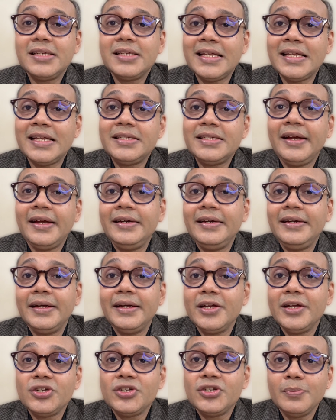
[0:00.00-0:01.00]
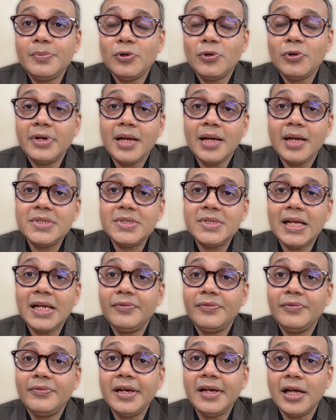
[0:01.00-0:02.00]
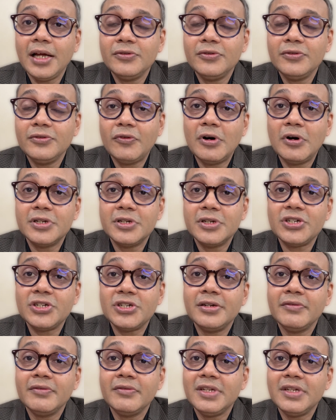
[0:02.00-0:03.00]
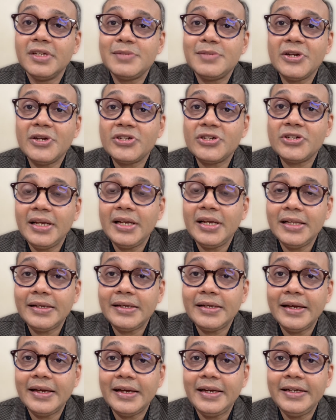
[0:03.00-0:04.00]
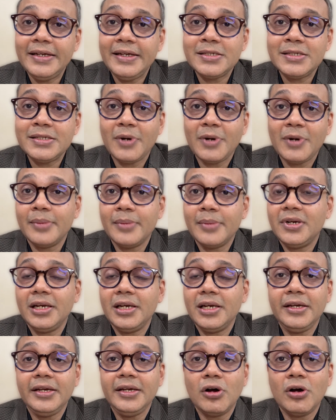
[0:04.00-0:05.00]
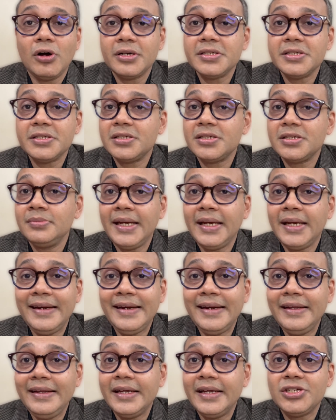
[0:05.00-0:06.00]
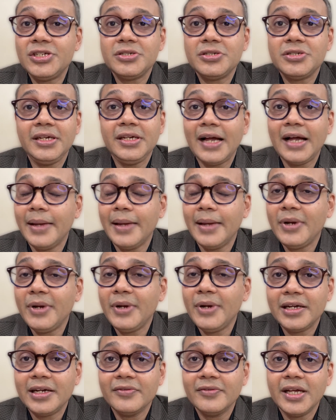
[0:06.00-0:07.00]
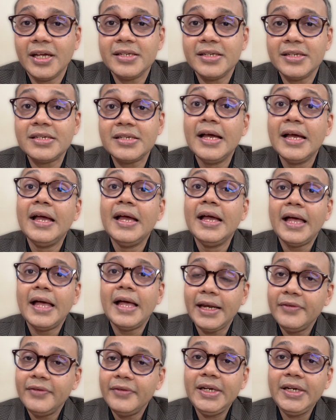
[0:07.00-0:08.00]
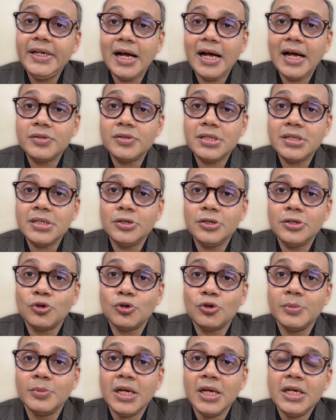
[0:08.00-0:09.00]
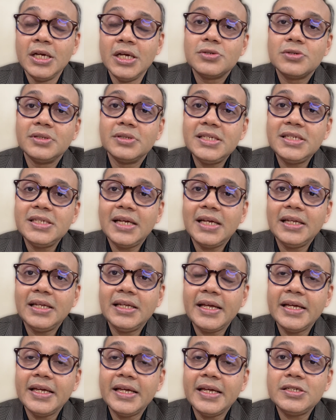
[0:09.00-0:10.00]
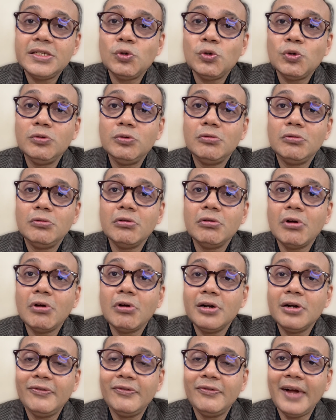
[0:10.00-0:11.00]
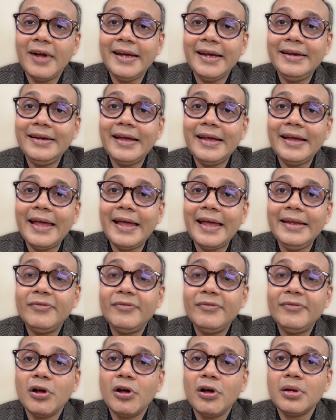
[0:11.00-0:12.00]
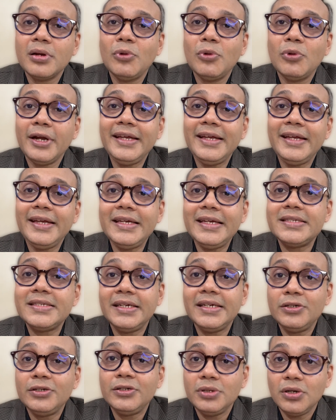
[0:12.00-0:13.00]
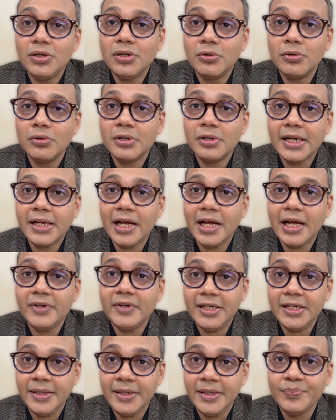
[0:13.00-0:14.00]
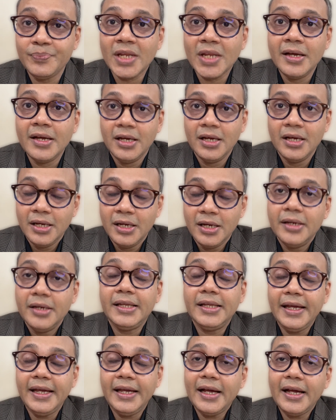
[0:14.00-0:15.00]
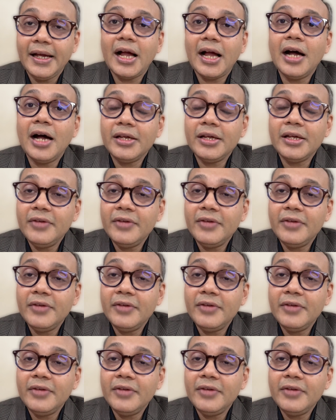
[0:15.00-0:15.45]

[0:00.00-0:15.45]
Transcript: are sensory integration programs that we run for children with special healthcare needs, primarily autism, ADHD, hyperactive kids, and even Down syndrome. So these are the kids who do not find any foreign body easy into the oral cavity. They are